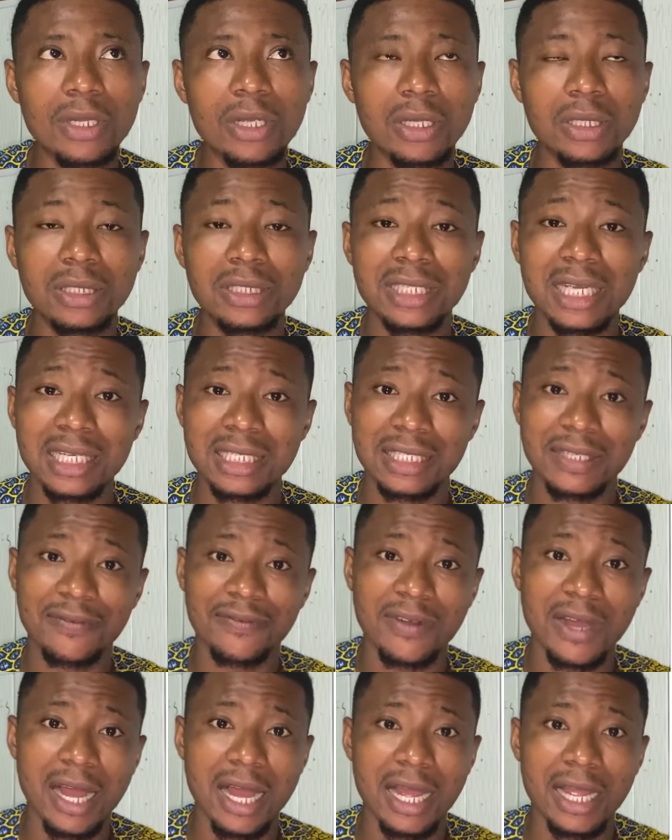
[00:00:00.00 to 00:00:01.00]

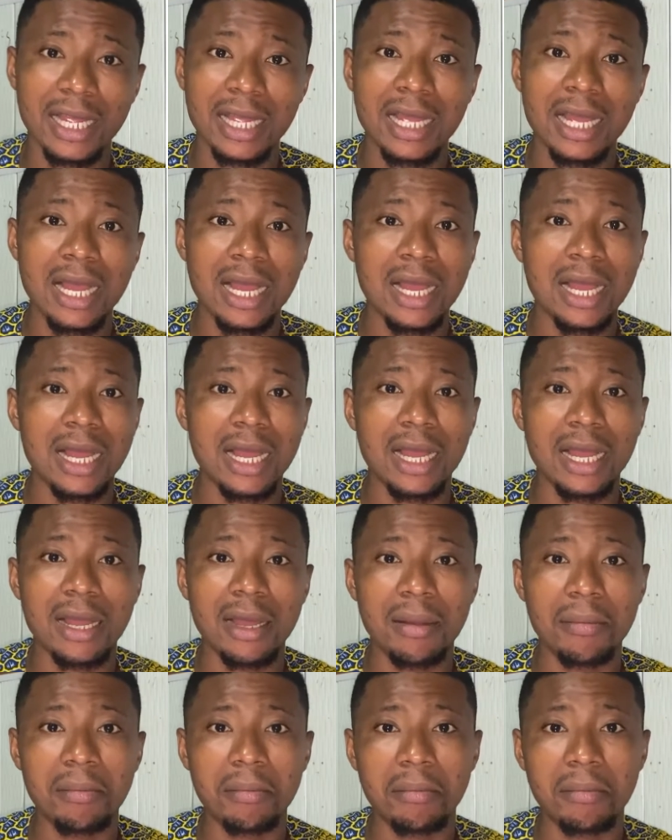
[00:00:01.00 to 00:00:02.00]
justify,
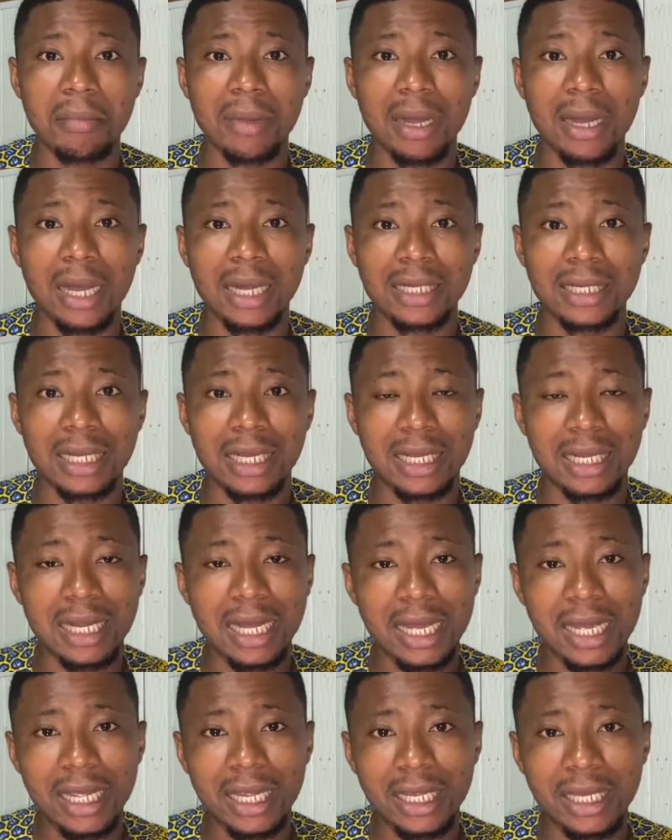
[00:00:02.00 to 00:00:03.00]

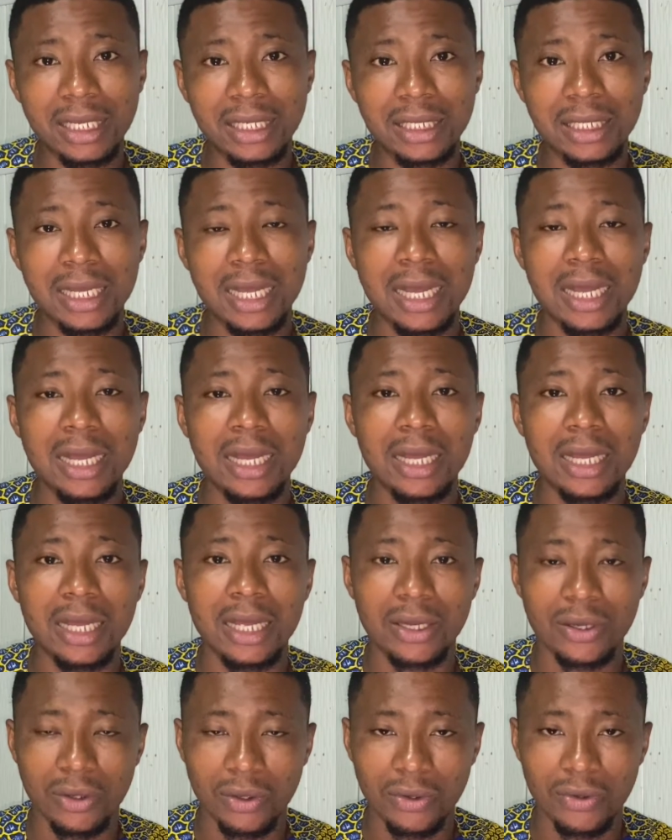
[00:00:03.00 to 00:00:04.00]
underline, and
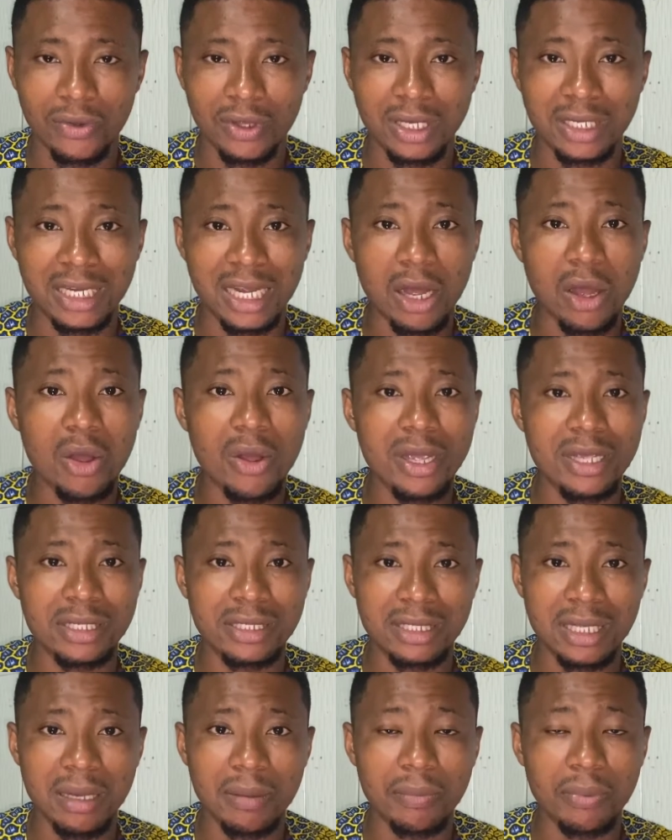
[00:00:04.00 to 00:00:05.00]
all that. They are all
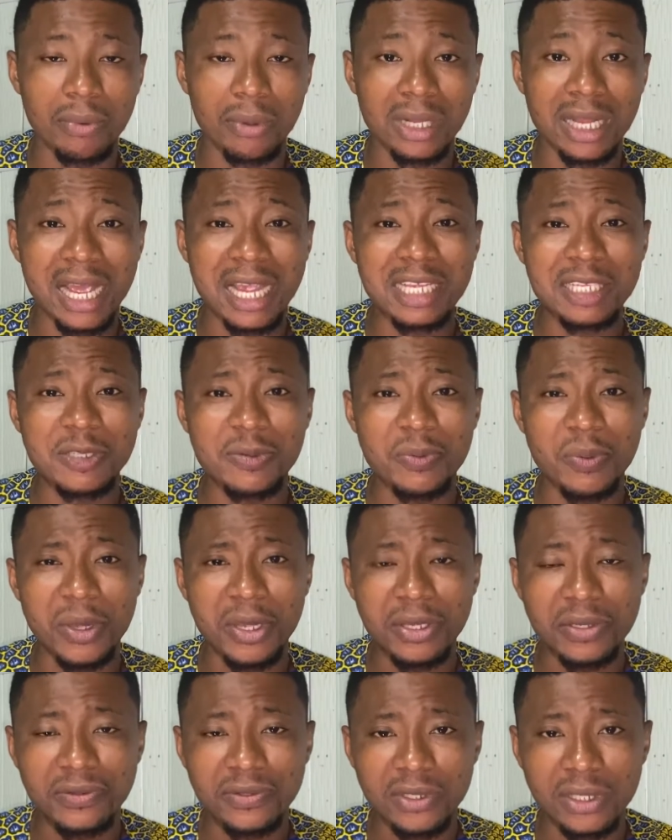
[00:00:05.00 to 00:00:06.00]
examples. Line
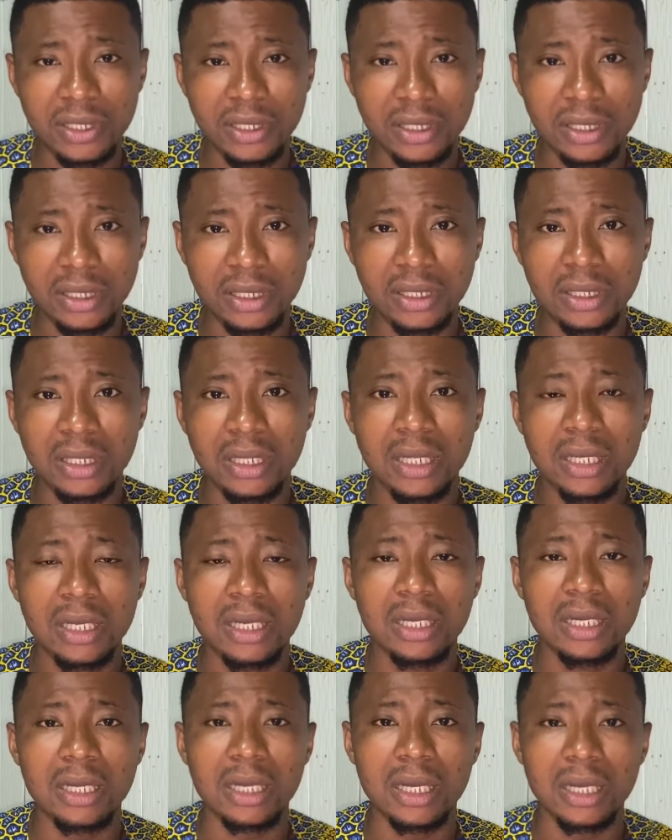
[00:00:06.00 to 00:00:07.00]
spacing,
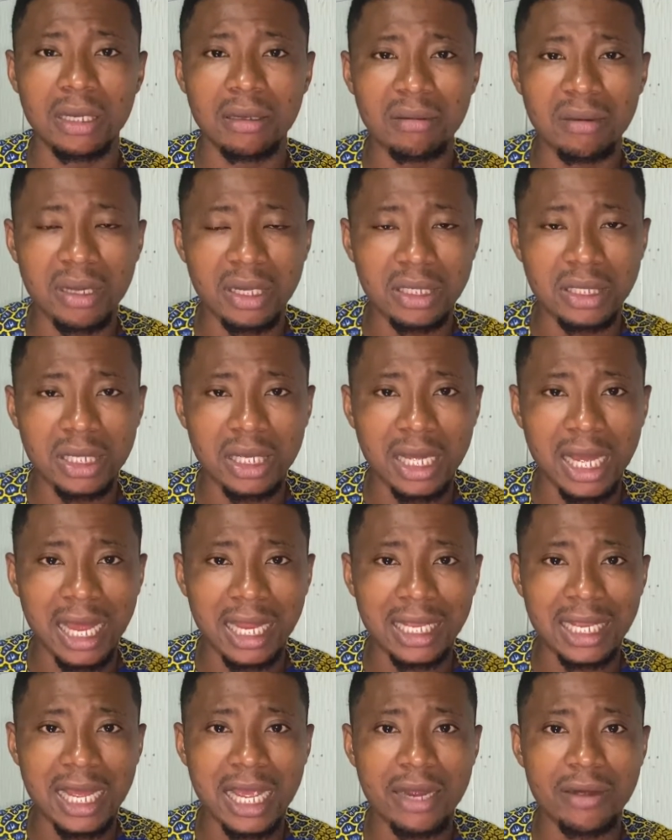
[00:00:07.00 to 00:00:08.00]
and
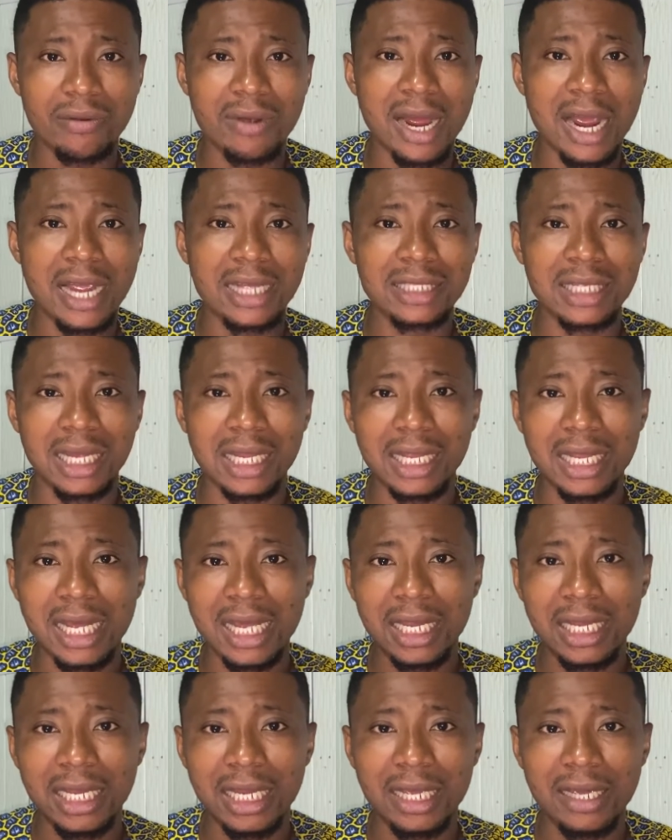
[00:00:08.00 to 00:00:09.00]
align right, align
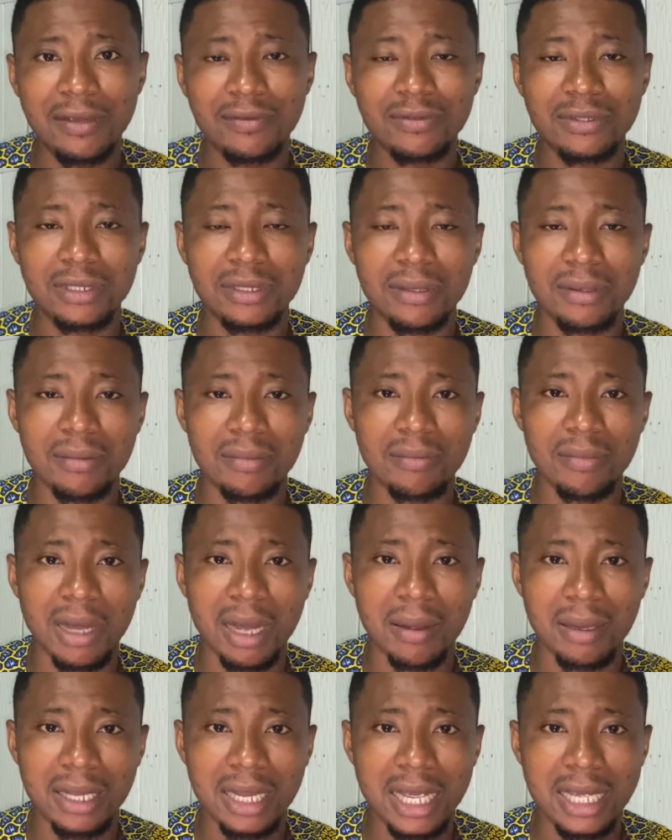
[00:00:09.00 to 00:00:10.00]
left,
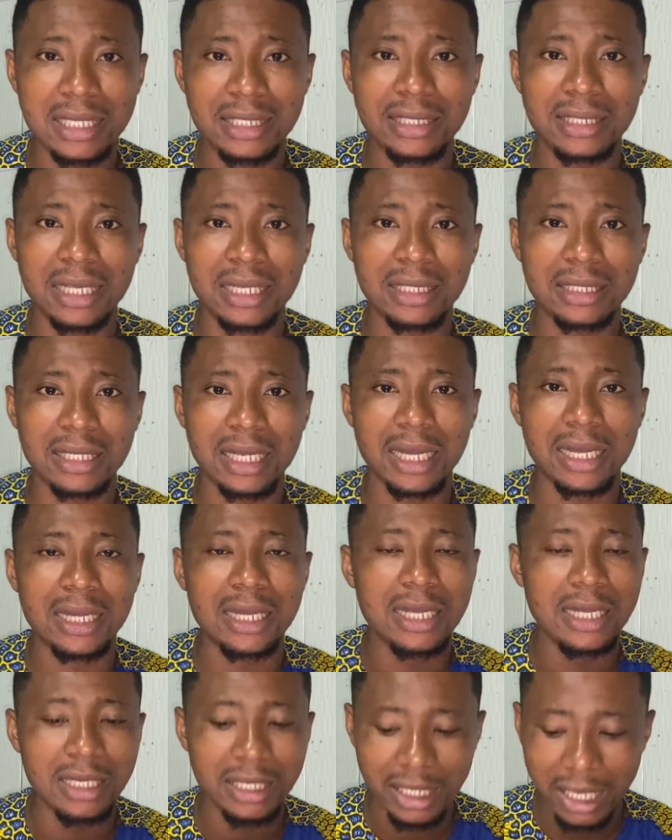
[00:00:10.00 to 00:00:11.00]
align center.
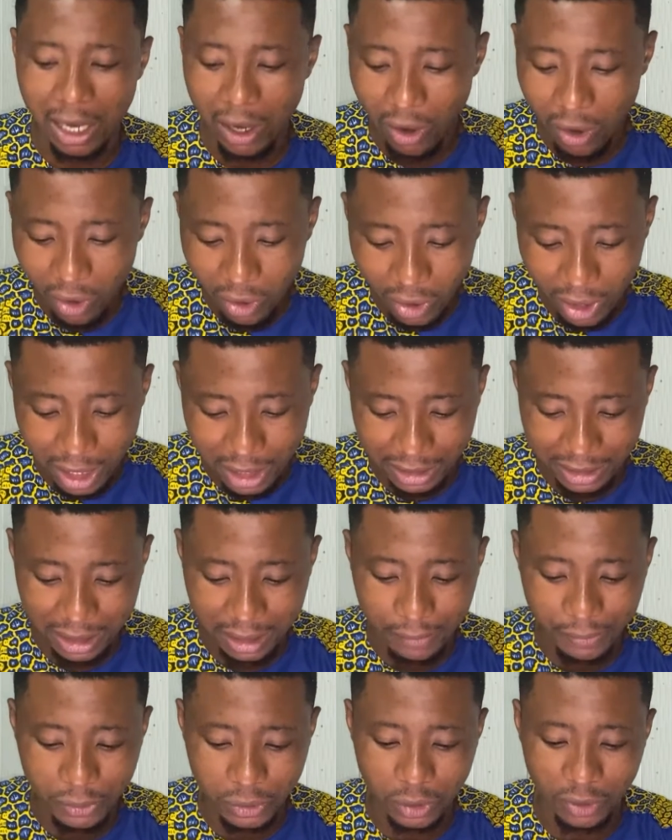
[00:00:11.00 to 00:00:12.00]
They are all
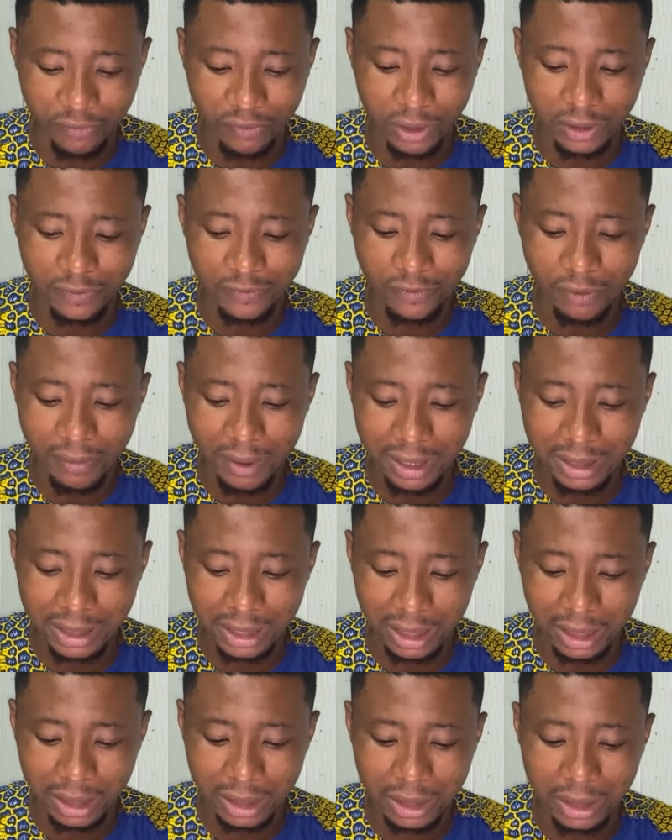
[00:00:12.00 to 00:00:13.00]
examples of what?
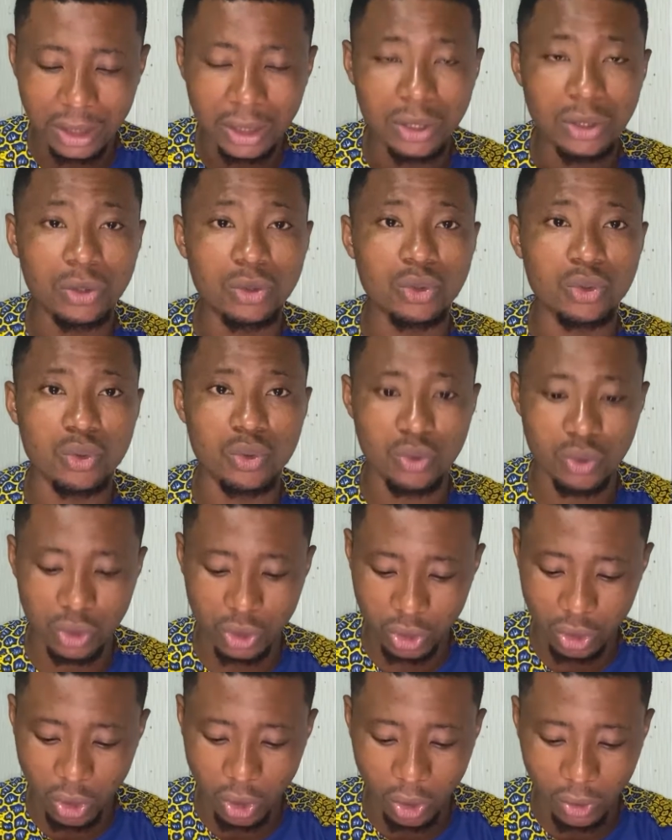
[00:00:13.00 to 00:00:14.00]
Formatting tools
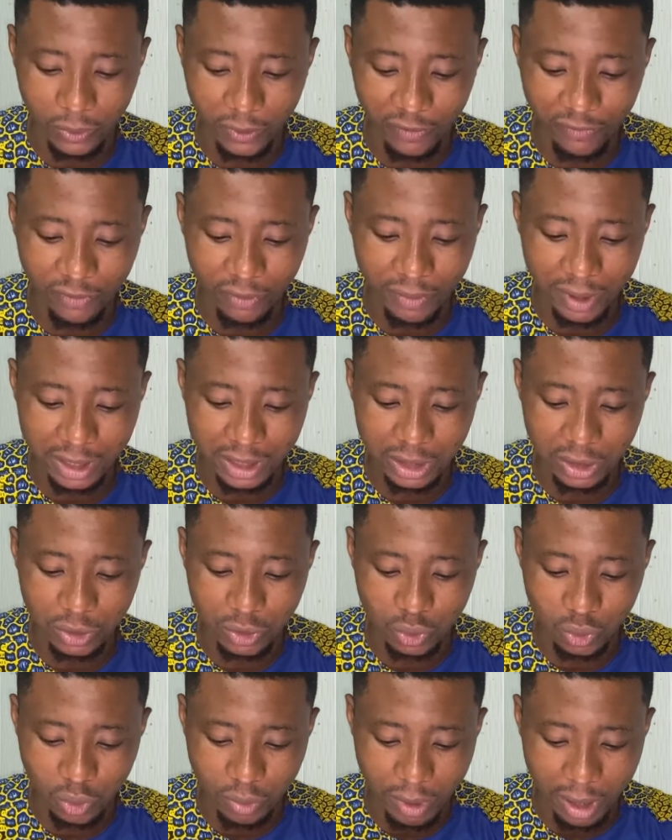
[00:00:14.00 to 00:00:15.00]
on the formatting
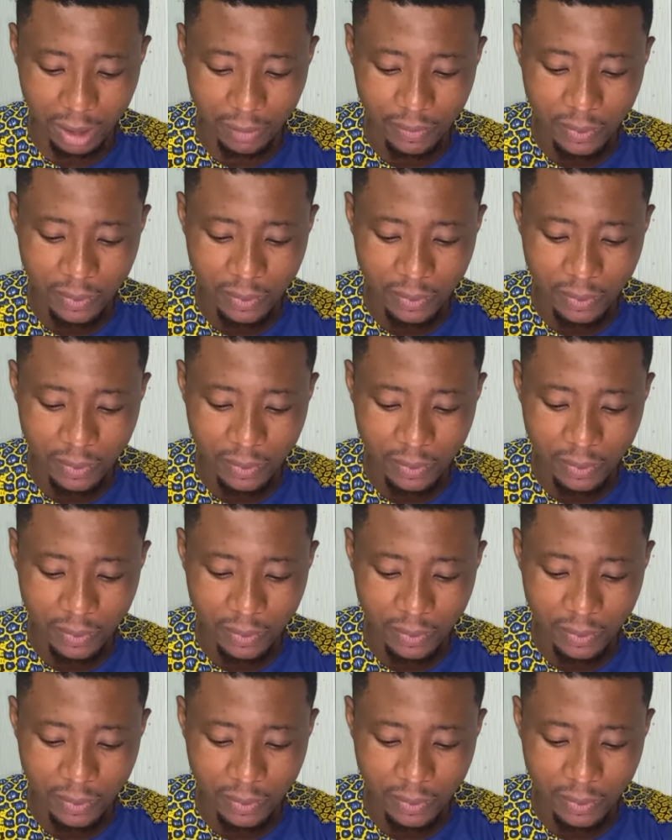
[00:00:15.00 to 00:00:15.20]
toolbar.